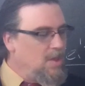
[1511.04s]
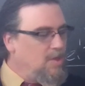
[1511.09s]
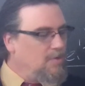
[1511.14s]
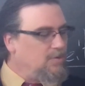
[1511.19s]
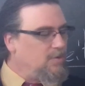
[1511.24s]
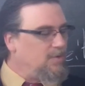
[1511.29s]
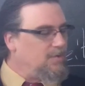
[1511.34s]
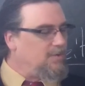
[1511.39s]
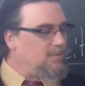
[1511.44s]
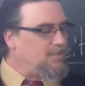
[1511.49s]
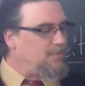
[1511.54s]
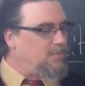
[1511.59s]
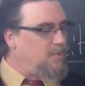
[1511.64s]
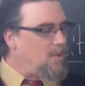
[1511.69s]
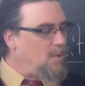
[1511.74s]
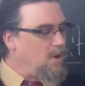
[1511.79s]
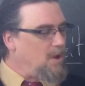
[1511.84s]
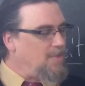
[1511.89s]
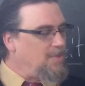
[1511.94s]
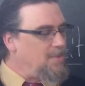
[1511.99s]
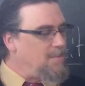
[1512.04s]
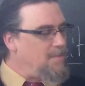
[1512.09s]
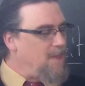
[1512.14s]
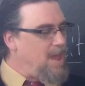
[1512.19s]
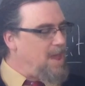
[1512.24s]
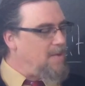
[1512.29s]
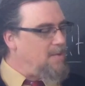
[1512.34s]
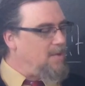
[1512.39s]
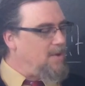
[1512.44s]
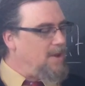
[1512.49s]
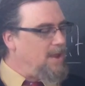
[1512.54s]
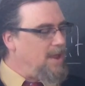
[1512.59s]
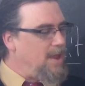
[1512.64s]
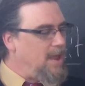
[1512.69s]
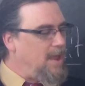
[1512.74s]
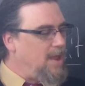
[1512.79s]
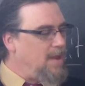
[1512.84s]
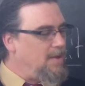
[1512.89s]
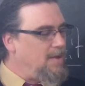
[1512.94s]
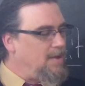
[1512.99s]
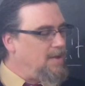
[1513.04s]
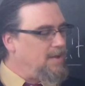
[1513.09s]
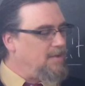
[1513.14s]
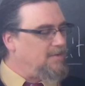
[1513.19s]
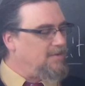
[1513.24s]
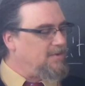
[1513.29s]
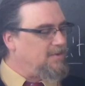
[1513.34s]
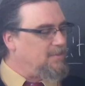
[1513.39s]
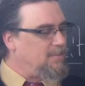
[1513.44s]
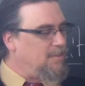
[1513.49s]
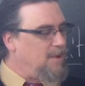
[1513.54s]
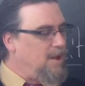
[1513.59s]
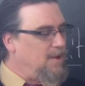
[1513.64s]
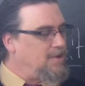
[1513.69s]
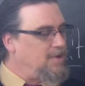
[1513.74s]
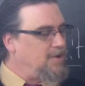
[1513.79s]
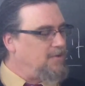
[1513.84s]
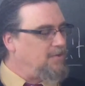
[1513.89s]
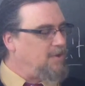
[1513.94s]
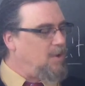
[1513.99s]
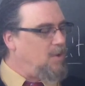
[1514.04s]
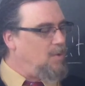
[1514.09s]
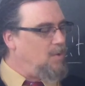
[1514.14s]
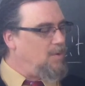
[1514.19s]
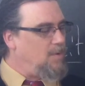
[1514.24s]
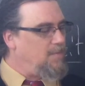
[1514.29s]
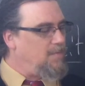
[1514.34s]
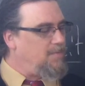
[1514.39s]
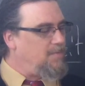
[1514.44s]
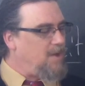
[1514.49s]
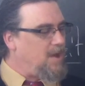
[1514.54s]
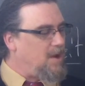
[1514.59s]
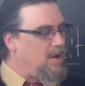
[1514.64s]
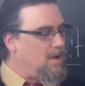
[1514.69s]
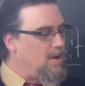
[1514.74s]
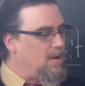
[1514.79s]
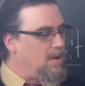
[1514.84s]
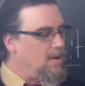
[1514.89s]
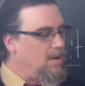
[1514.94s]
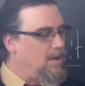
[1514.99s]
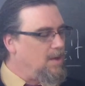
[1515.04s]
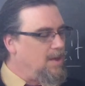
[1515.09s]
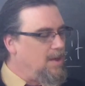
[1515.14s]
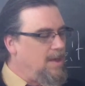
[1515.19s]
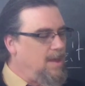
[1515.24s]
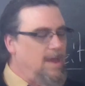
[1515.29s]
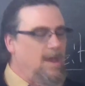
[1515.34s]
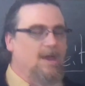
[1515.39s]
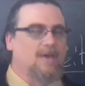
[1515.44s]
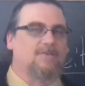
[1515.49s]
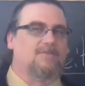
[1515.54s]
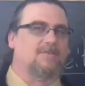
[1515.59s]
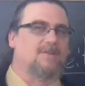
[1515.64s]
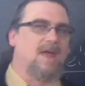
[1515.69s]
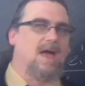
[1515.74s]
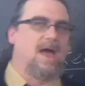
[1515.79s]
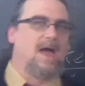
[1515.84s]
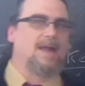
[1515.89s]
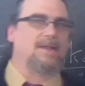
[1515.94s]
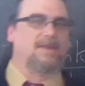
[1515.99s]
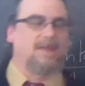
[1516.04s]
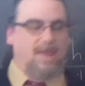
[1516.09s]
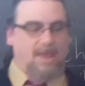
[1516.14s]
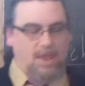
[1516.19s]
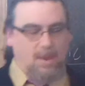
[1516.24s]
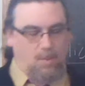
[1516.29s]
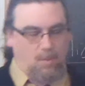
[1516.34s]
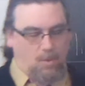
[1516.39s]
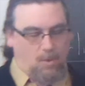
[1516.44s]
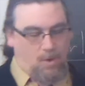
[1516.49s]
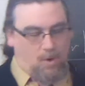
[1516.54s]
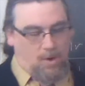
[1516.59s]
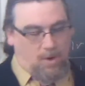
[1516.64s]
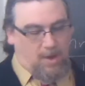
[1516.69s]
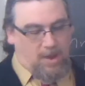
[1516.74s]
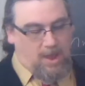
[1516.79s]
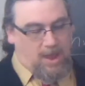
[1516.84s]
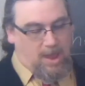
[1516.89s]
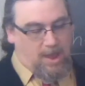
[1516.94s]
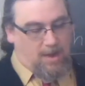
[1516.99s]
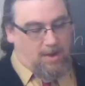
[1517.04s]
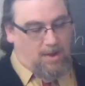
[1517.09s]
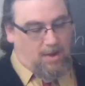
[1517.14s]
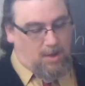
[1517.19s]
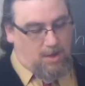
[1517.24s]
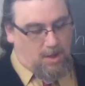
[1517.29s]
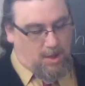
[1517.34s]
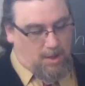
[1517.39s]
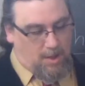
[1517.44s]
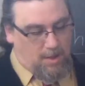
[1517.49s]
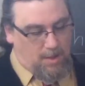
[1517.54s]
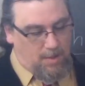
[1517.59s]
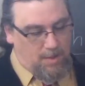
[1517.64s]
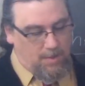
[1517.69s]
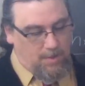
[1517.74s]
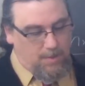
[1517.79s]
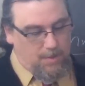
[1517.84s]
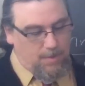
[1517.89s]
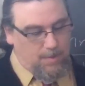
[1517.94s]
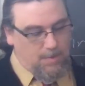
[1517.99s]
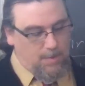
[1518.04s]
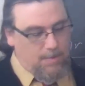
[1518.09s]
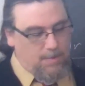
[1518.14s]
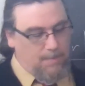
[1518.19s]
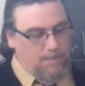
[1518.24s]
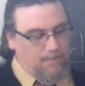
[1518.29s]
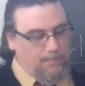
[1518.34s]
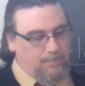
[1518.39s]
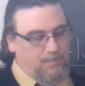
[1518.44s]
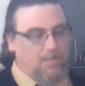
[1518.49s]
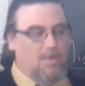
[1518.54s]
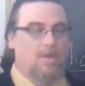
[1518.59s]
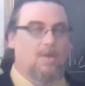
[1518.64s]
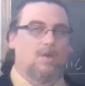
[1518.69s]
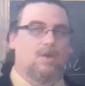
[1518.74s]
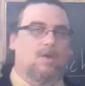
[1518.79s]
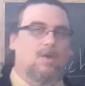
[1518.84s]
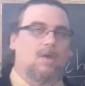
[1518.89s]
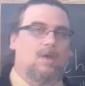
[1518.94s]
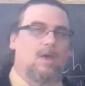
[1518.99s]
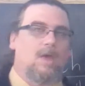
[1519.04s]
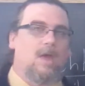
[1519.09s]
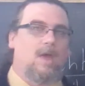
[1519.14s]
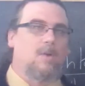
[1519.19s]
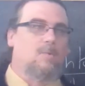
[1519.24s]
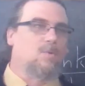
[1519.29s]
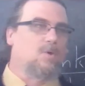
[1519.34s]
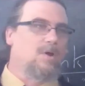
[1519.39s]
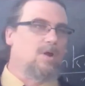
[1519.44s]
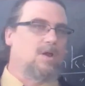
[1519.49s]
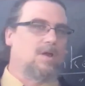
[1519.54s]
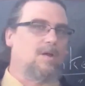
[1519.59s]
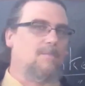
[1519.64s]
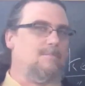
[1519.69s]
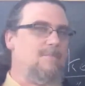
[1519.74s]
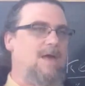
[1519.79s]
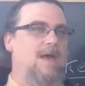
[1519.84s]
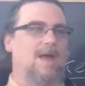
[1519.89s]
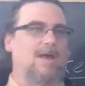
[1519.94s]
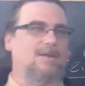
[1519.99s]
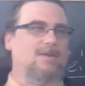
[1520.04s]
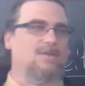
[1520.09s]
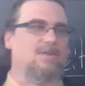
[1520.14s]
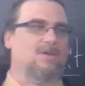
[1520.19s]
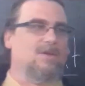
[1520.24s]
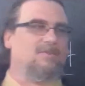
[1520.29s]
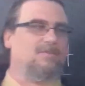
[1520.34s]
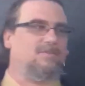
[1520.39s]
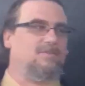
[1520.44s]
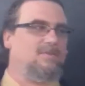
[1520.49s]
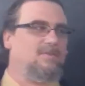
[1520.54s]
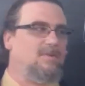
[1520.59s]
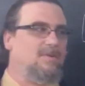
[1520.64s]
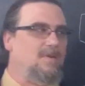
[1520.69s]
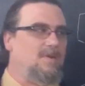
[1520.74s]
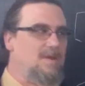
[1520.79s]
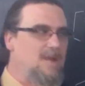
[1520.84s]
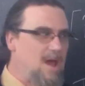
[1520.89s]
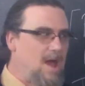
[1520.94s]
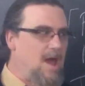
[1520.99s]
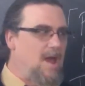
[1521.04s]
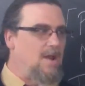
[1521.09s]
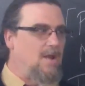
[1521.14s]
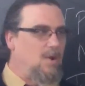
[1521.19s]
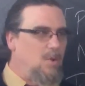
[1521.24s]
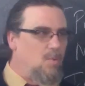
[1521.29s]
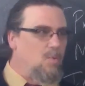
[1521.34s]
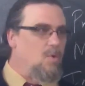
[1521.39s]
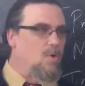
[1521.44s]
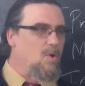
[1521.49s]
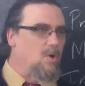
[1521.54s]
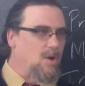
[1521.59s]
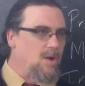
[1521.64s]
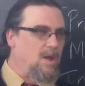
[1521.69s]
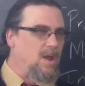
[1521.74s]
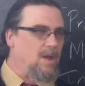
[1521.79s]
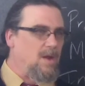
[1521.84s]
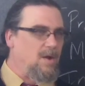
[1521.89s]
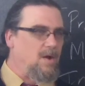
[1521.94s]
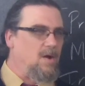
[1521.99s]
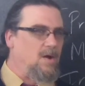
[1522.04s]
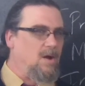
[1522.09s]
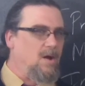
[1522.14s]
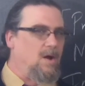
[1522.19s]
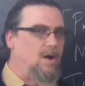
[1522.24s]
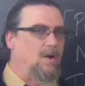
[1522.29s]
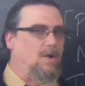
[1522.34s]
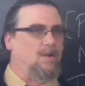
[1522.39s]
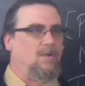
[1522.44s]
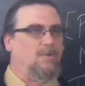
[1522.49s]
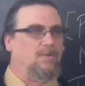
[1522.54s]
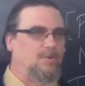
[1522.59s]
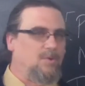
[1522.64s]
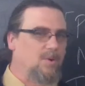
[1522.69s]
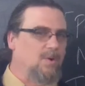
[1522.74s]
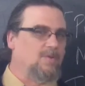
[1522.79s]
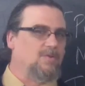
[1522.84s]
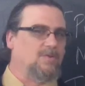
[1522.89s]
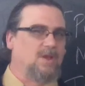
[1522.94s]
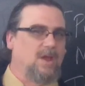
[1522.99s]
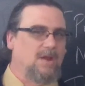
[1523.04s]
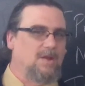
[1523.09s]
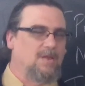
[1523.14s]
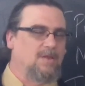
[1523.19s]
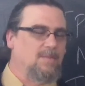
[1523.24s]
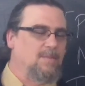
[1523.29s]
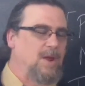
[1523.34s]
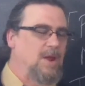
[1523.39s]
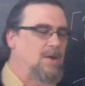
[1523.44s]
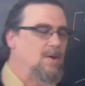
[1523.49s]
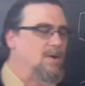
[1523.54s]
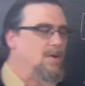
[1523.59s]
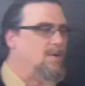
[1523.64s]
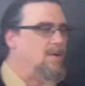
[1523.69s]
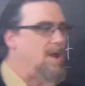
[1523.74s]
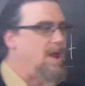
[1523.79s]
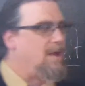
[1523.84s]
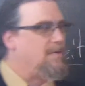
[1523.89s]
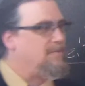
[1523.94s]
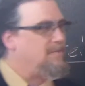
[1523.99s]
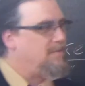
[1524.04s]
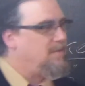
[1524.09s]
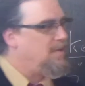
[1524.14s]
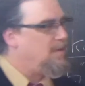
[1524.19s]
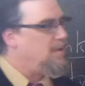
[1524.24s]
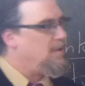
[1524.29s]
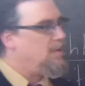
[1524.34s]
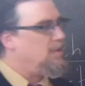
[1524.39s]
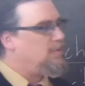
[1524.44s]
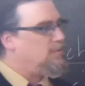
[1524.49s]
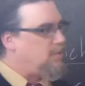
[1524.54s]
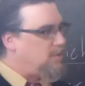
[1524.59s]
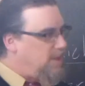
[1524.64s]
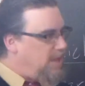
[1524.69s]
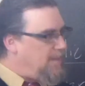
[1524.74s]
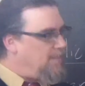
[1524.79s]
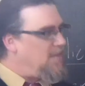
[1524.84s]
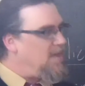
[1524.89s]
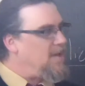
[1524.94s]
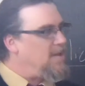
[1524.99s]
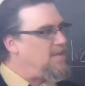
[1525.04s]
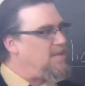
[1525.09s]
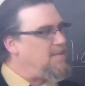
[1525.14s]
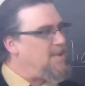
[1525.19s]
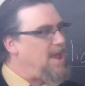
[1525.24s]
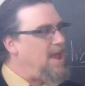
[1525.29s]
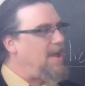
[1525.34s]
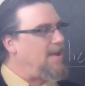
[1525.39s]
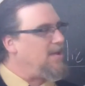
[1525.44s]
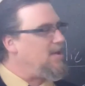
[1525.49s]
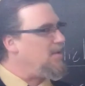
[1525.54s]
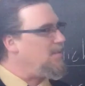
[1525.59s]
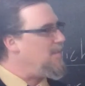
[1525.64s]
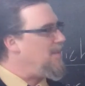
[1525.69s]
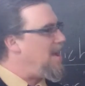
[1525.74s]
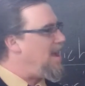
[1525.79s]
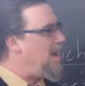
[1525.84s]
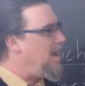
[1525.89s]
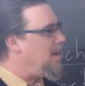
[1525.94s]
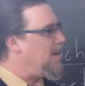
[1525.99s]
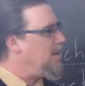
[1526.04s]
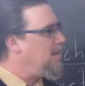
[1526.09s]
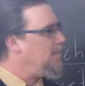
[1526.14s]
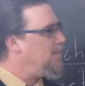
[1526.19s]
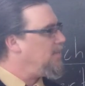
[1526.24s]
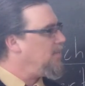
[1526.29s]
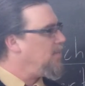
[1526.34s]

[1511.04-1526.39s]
So he says, for it, the matter in hand is as much its own affair as not a work at all. And we're going to come back to this, not a work at all, towards the end of the paragraph. So keep that in the back of your mind.